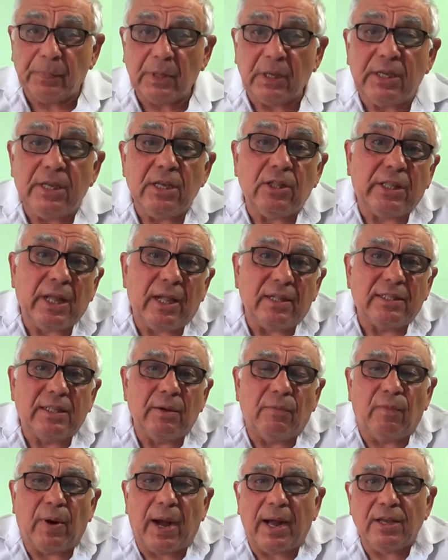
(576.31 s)
he tells
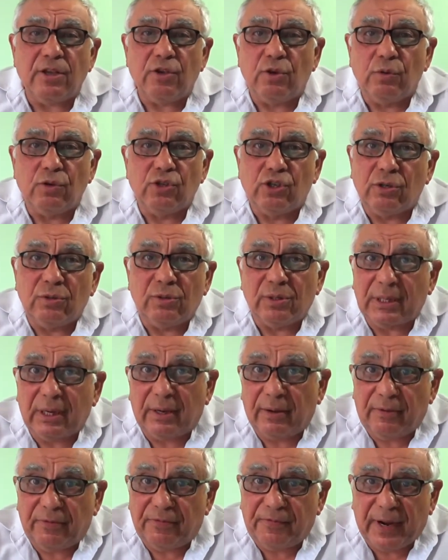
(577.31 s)
them why you Jews
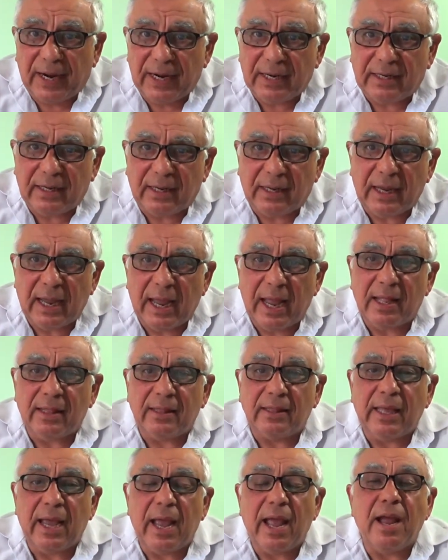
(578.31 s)
are fighting.
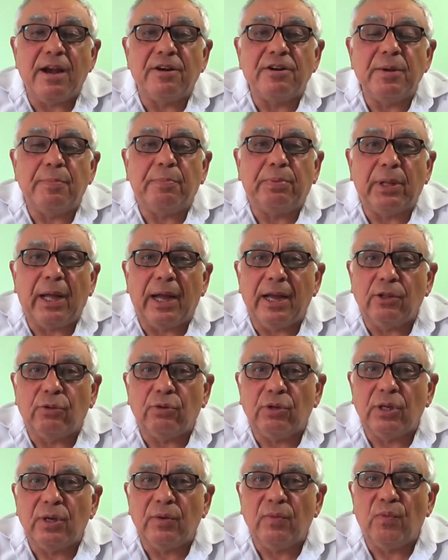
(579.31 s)
And their reply
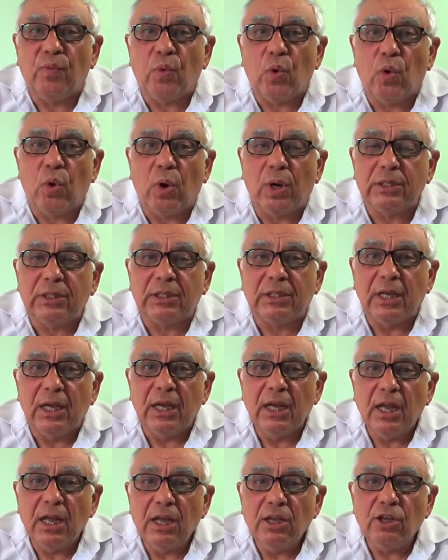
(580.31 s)
to him was,
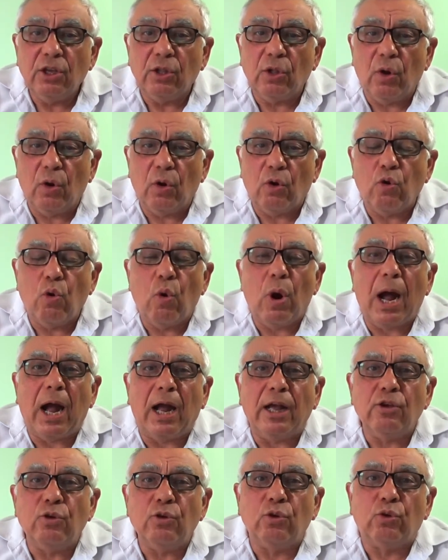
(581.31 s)
you know, who
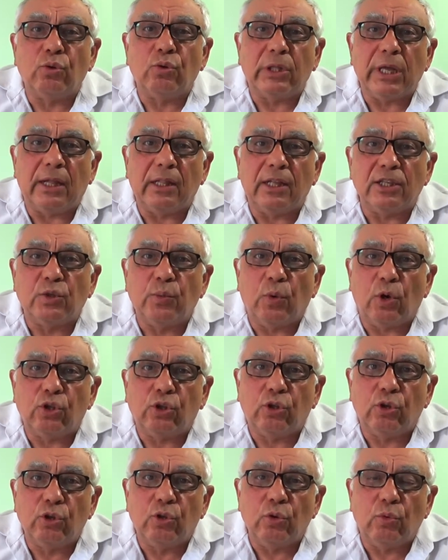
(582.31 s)
are you to tell us
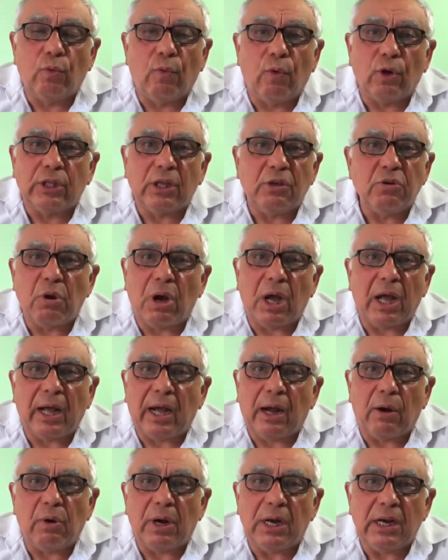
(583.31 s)
what to do? What, you are
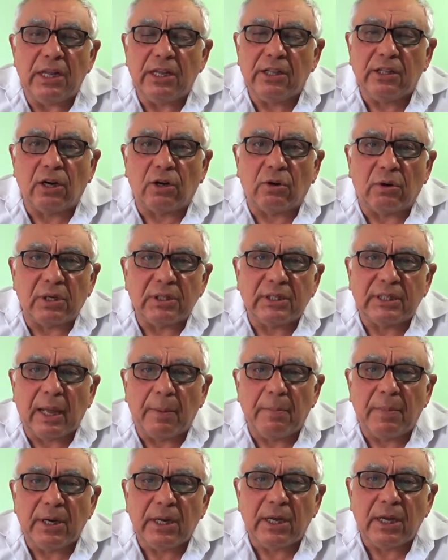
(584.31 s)
our leader or
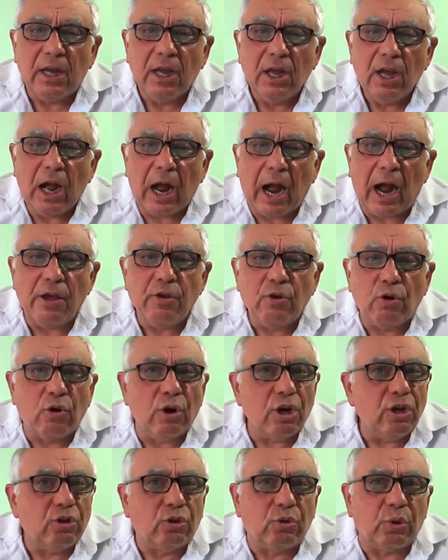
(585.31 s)
somebody? Are you
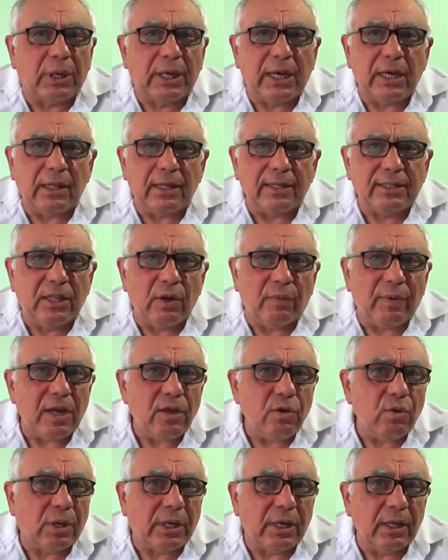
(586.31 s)
going to kill us the way
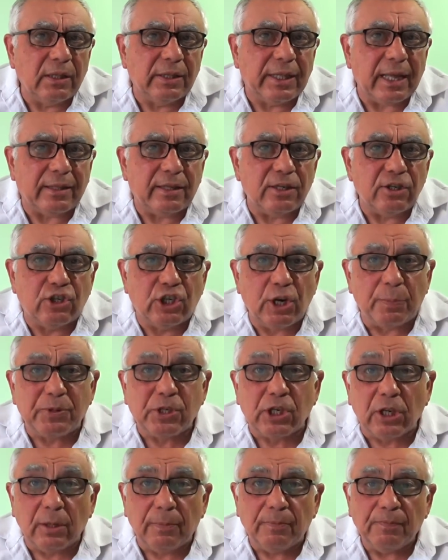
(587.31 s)
you killed that
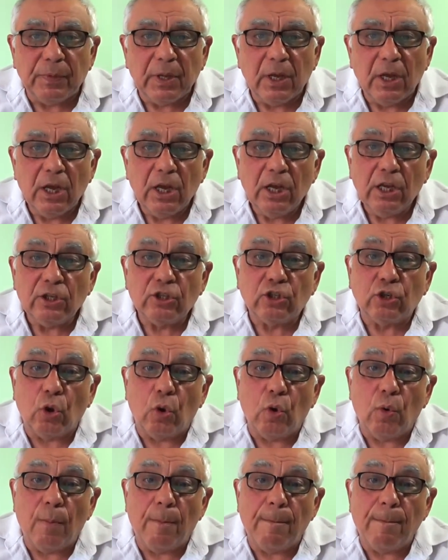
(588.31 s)
Egyptian?
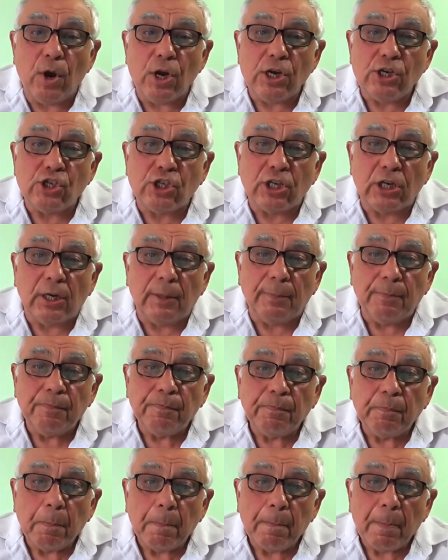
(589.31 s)
So Moshe
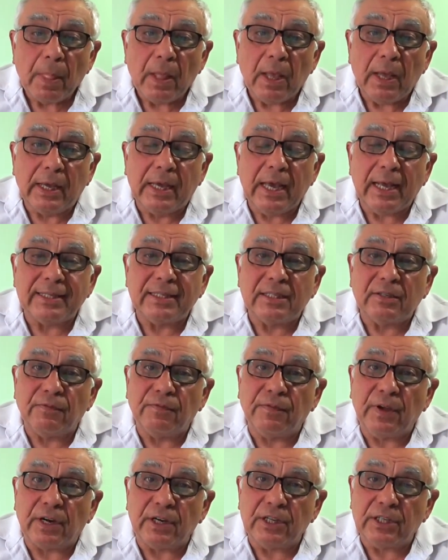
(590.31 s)
gets
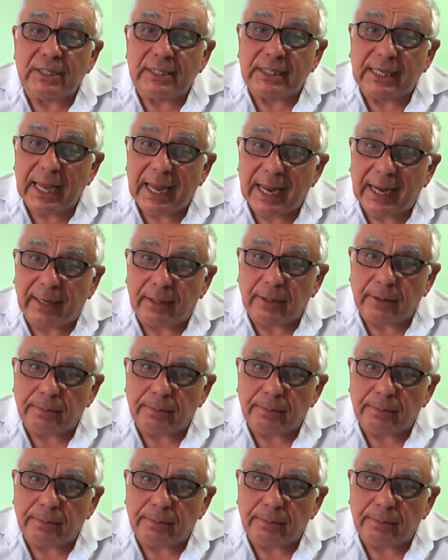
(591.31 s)
very scared.